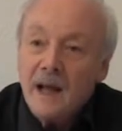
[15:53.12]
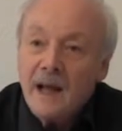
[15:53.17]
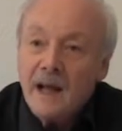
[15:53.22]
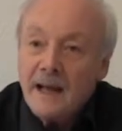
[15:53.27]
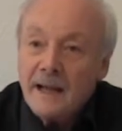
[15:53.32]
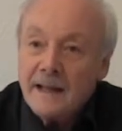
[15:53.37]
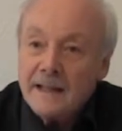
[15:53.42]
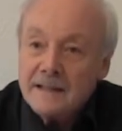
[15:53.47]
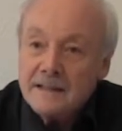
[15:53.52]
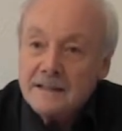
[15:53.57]

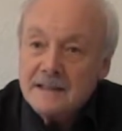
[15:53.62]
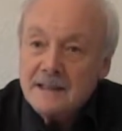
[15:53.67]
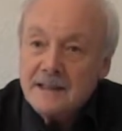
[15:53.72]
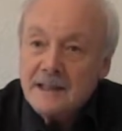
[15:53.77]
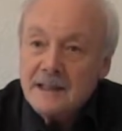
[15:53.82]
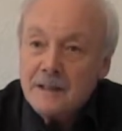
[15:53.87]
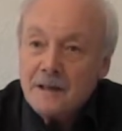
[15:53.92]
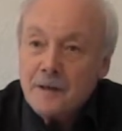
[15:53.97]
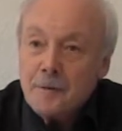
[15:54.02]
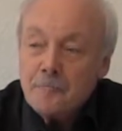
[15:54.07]
And
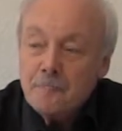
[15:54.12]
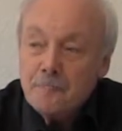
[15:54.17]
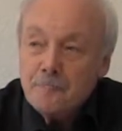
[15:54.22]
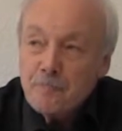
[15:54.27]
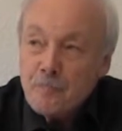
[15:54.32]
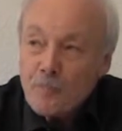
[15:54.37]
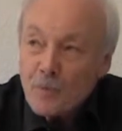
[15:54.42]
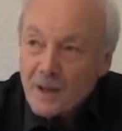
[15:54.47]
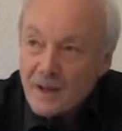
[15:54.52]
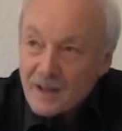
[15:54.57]
uh,
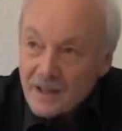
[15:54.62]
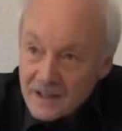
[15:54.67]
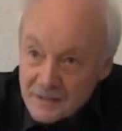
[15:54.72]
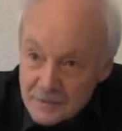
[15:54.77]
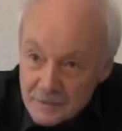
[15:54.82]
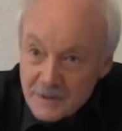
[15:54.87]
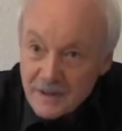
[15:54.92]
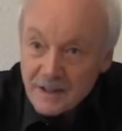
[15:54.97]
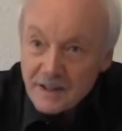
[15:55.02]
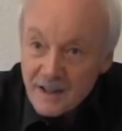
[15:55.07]

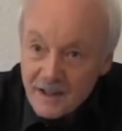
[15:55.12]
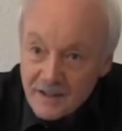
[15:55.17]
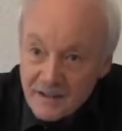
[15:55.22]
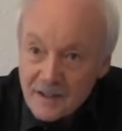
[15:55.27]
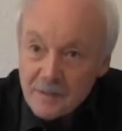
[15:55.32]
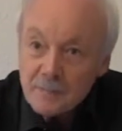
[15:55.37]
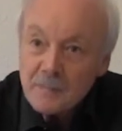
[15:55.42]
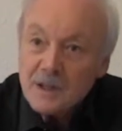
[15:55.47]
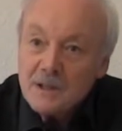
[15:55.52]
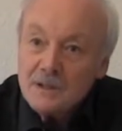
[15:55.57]
get, get
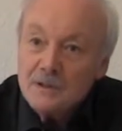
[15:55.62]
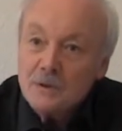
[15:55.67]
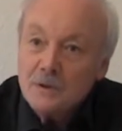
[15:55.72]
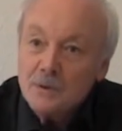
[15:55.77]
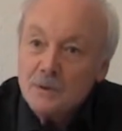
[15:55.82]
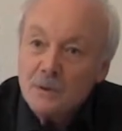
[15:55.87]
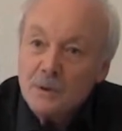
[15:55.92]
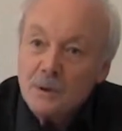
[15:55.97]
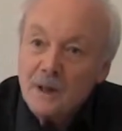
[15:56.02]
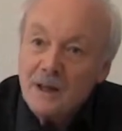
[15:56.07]
them
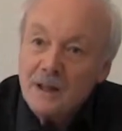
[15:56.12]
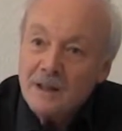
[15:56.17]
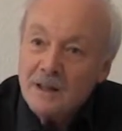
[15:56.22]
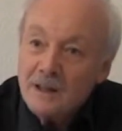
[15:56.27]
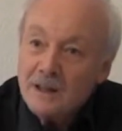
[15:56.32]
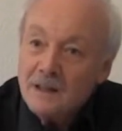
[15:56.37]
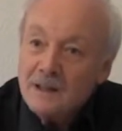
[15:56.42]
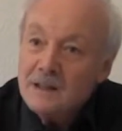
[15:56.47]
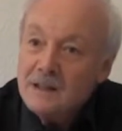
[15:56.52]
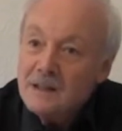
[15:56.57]
into,
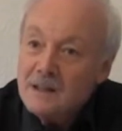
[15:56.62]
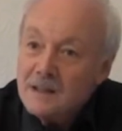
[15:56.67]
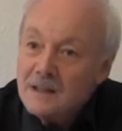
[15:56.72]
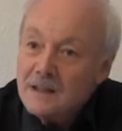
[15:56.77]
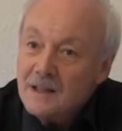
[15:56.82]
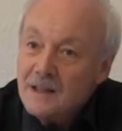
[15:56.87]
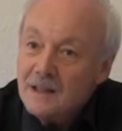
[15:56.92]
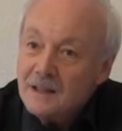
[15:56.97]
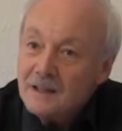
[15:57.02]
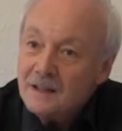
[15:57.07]
uh,
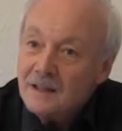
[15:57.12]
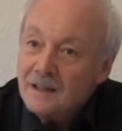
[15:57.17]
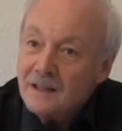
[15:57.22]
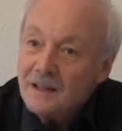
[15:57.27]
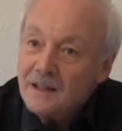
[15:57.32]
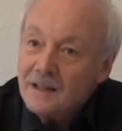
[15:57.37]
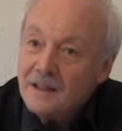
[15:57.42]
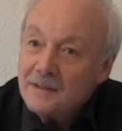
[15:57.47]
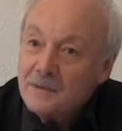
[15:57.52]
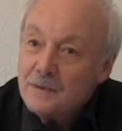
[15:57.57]
uh
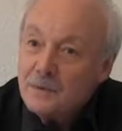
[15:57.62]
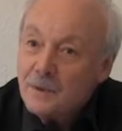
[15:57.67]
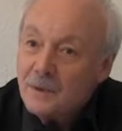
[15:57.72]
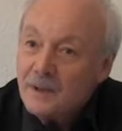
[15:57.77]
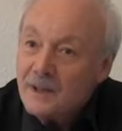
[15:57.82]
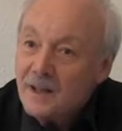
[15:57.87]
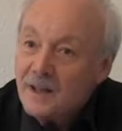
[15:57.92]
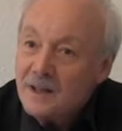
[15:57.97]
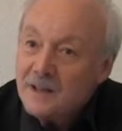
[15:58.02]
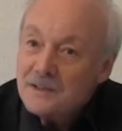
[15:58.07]
into
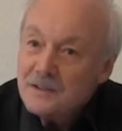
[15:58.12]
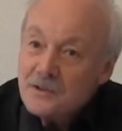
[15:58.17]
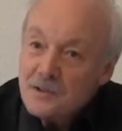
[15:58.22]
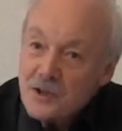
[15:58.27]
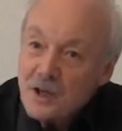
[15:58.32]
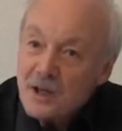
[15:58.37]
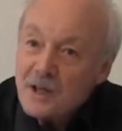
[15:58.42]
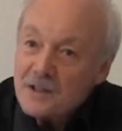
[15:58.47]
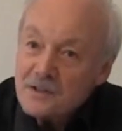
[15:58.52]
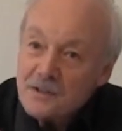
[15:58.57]
an
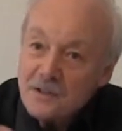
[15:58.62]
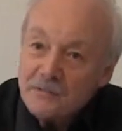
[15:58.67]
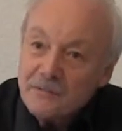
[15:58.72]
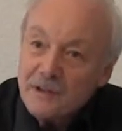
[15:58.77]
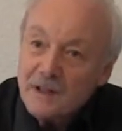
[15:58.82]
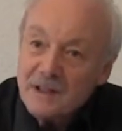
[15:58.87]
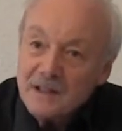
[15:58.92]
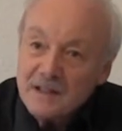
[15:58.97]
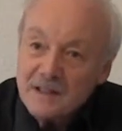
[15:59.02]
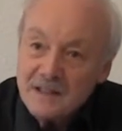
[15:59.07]
exchange of
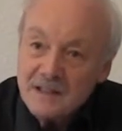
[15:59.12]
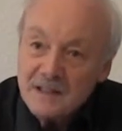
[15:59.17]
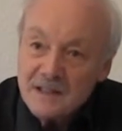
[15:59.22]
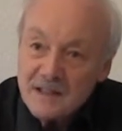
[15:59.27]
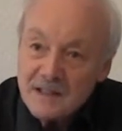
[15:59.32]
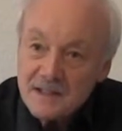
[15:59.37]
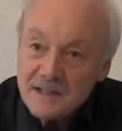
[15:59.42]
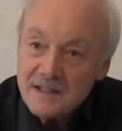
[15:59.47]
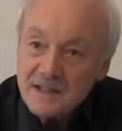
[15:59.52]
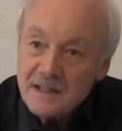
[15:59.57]

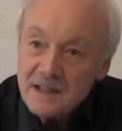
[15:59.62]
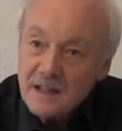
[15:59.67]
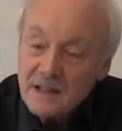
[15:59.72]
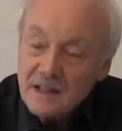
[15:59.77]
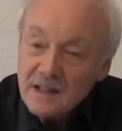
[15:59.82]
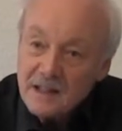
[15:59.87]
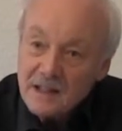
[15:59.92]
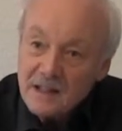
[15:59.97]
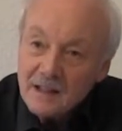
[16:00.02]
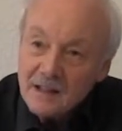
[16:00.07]
ideas.
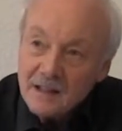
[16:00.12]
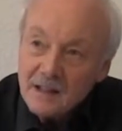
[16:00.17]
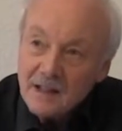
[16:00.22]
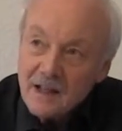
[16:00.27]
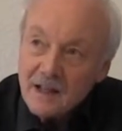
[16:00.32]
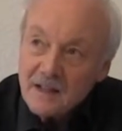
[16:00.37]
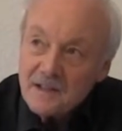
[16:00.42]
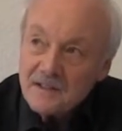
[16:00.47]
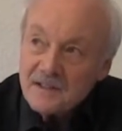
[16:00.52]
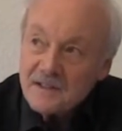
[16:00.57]

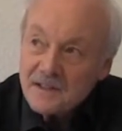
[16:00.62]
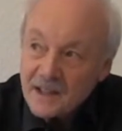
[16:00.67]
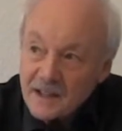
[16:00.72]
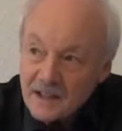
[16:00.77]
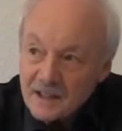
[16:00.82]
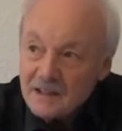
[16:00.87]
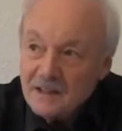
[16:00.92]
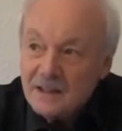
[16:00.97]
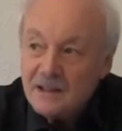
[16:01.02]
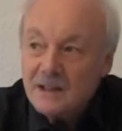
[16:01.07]
Uh,
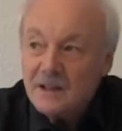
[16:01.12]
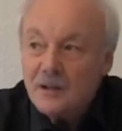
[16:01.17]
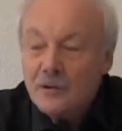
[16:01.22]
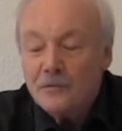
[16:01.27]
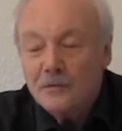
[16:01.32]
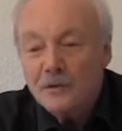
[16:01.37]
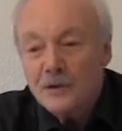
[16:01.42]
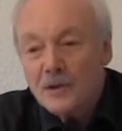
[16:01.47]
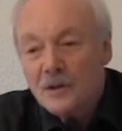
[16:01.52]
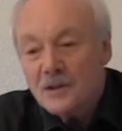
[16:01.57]
secondly,
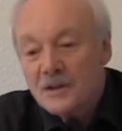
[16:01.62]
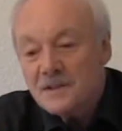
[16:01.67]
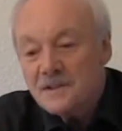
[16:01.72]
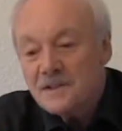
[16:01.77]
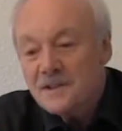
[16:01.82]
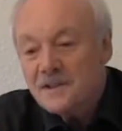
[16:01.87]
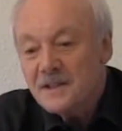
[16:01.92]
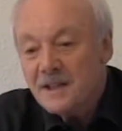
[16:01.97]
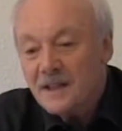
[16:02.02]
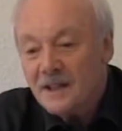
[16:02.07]
of
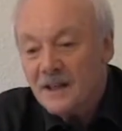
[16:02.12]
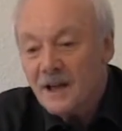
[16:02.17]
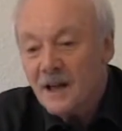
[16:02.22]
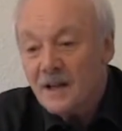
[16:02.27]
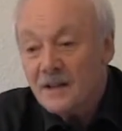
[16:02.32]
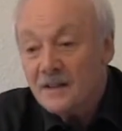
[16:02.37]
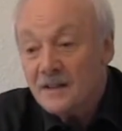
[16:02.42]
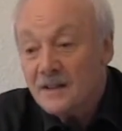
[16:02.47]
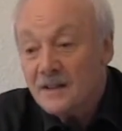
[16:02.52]
course, uh,